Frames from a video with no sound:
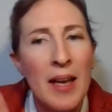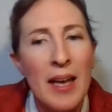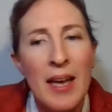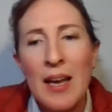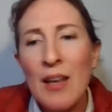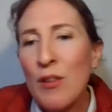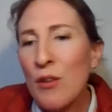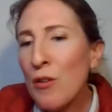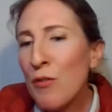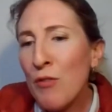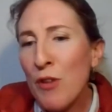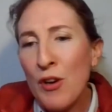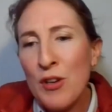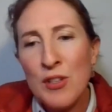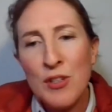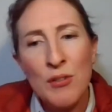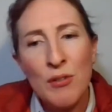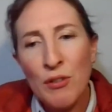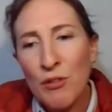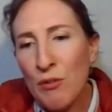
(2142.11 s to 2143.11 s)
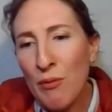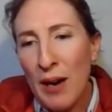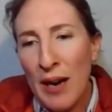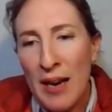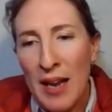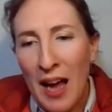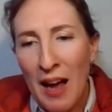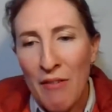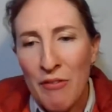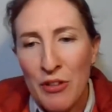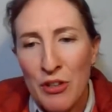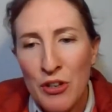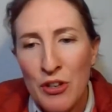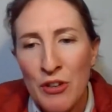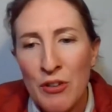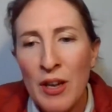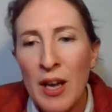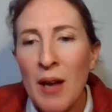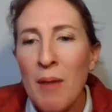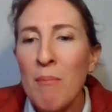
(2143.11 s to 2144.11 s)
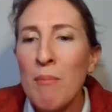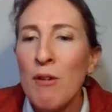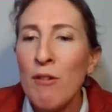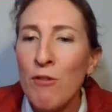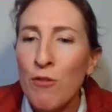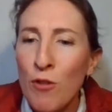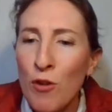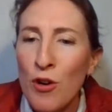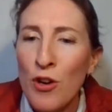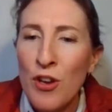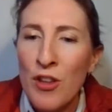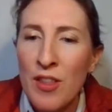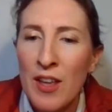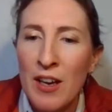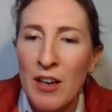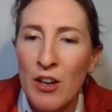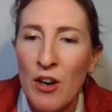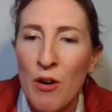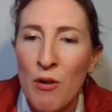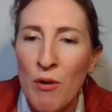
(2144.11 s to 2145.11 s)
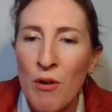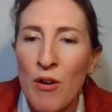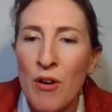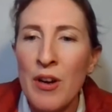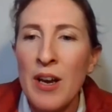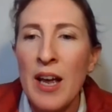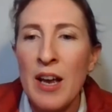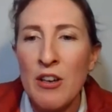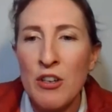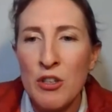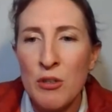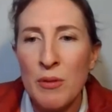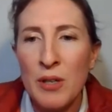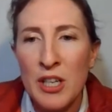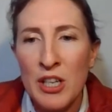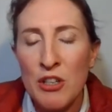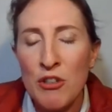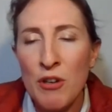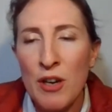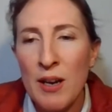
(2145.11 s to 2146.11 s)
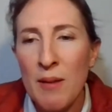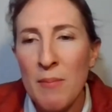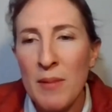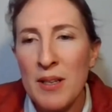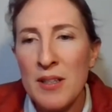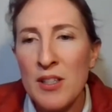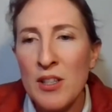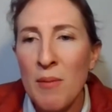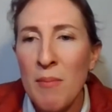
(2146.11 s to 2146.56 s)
either of those are a great avenue before you then go on and do any treatment.